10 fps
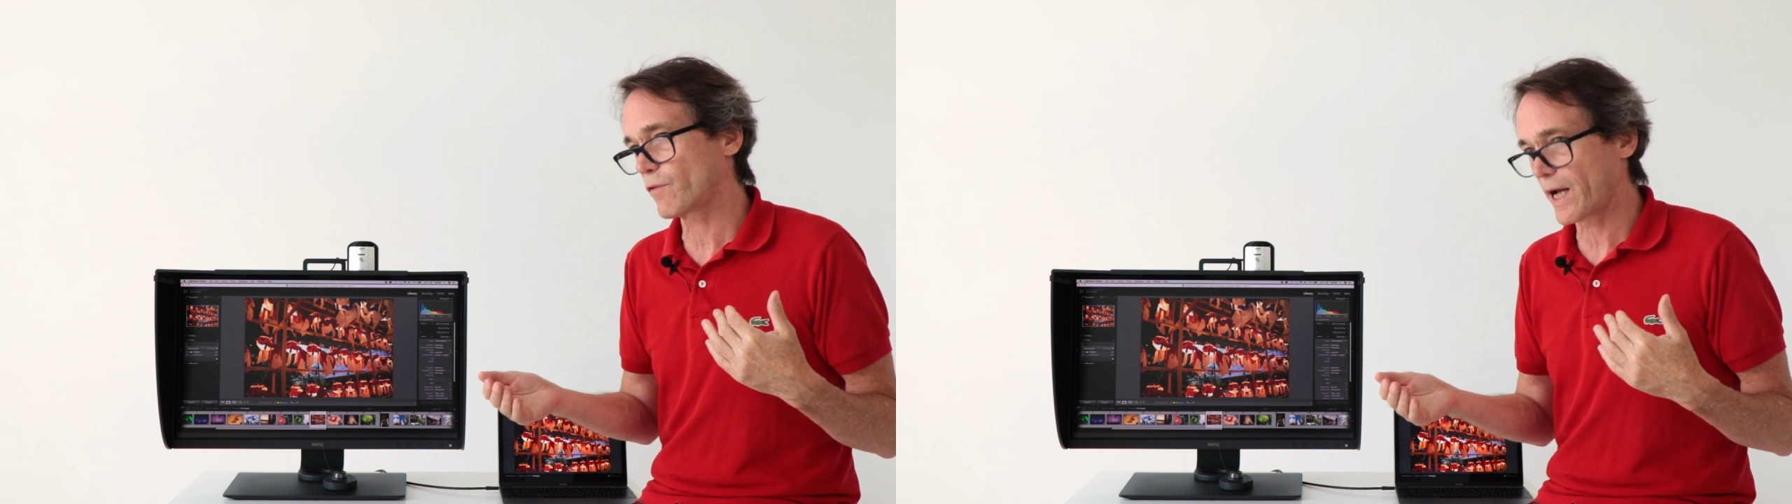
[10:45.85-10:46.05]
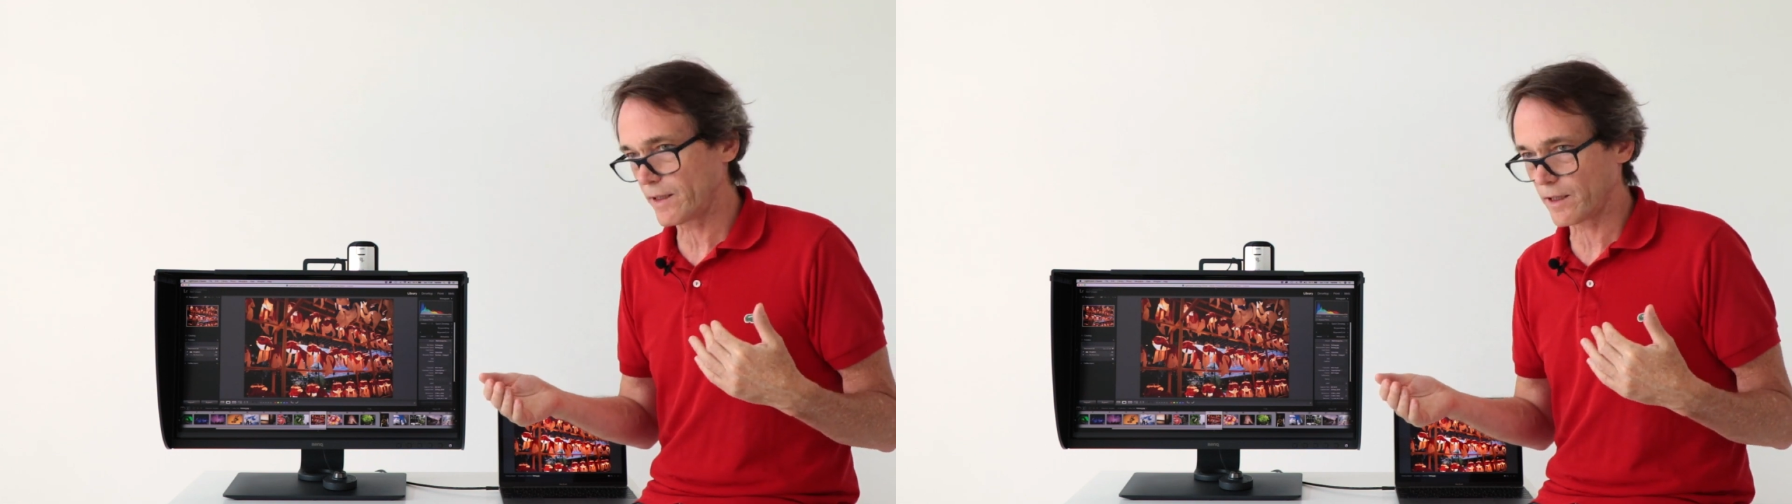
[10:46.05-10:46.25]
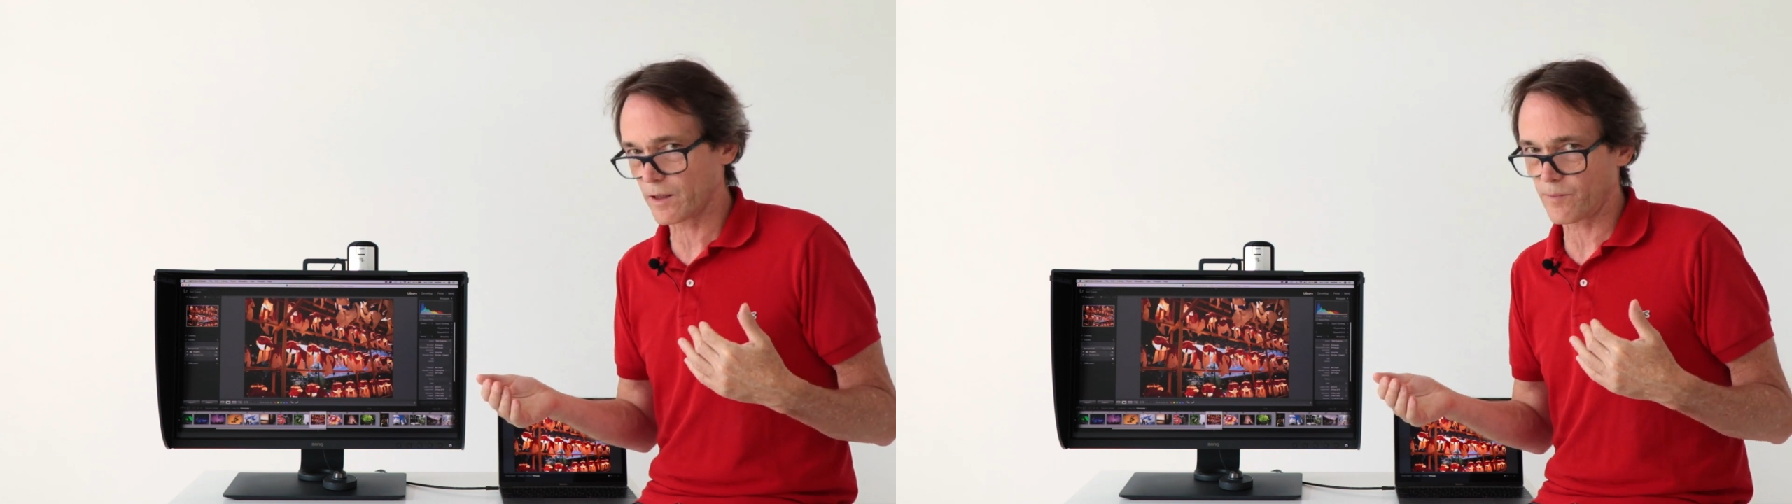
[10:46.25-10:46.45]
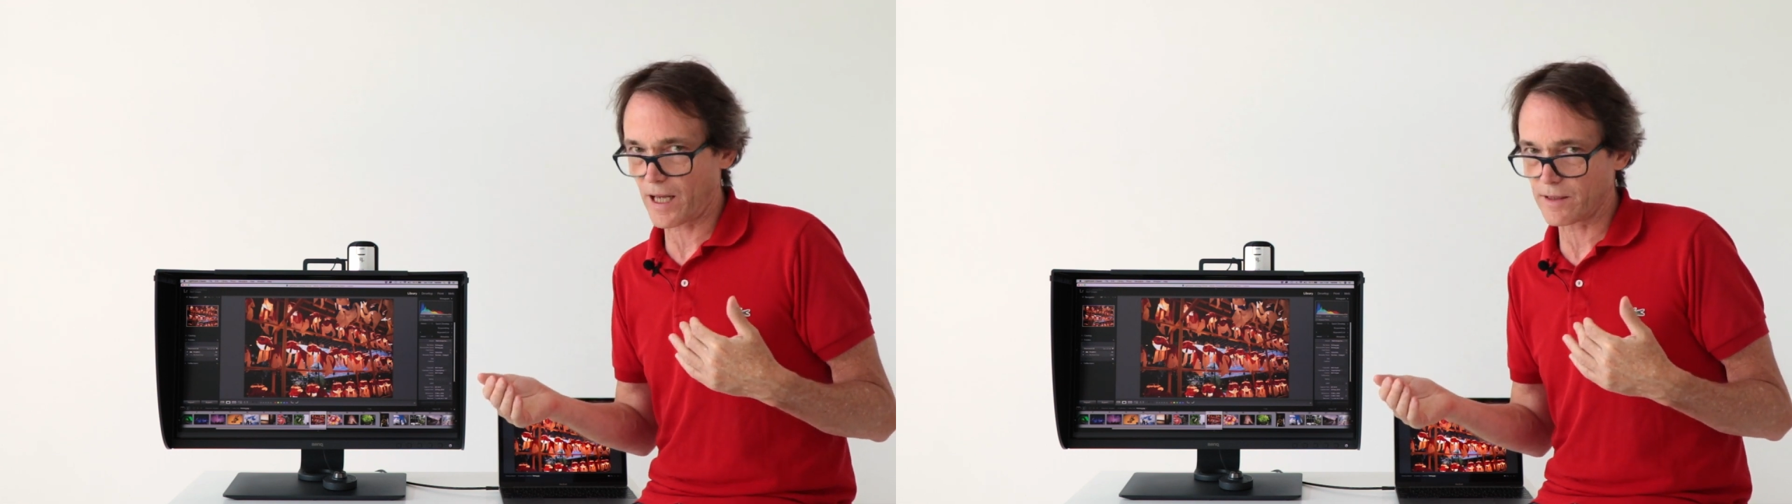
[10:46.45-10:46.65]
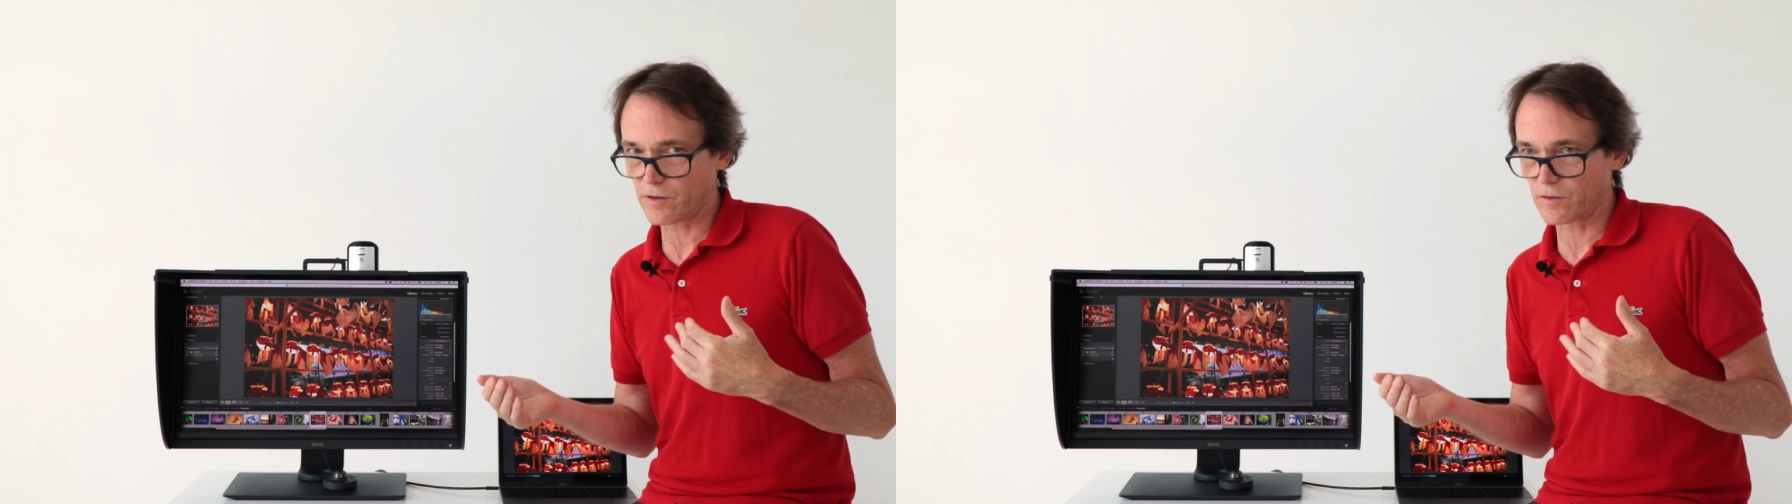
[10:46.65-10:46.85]
right in the
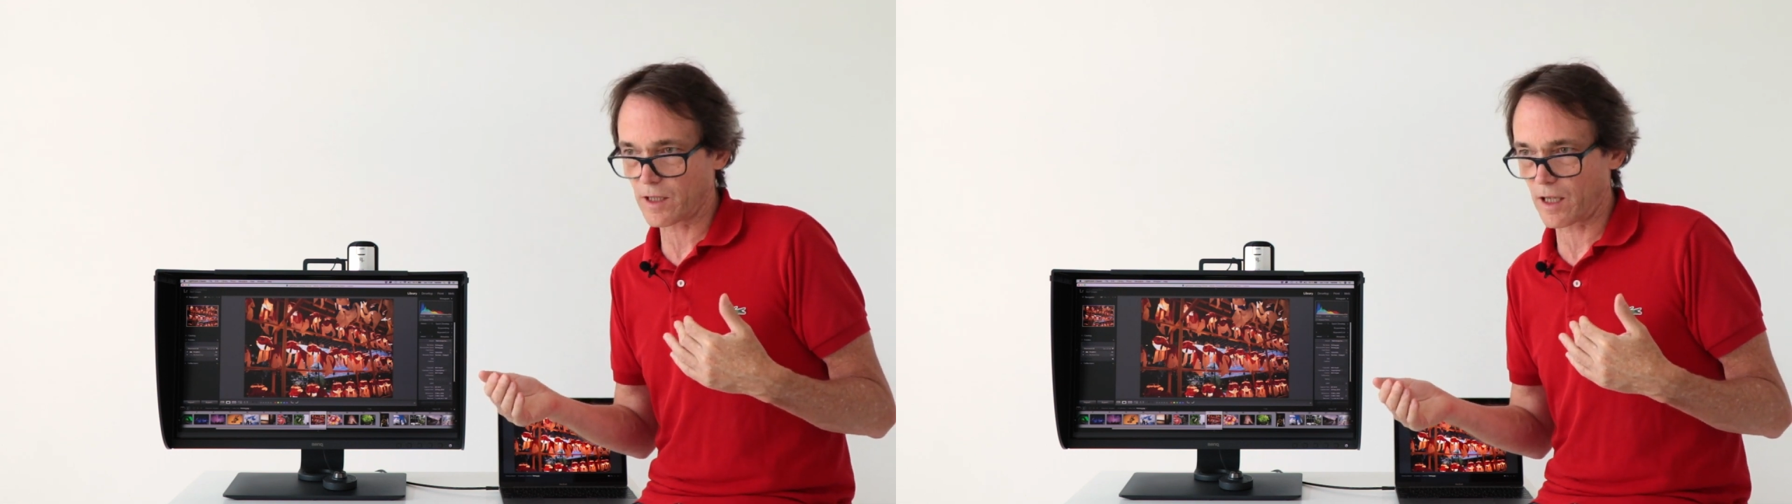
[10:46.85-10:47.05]
Pantone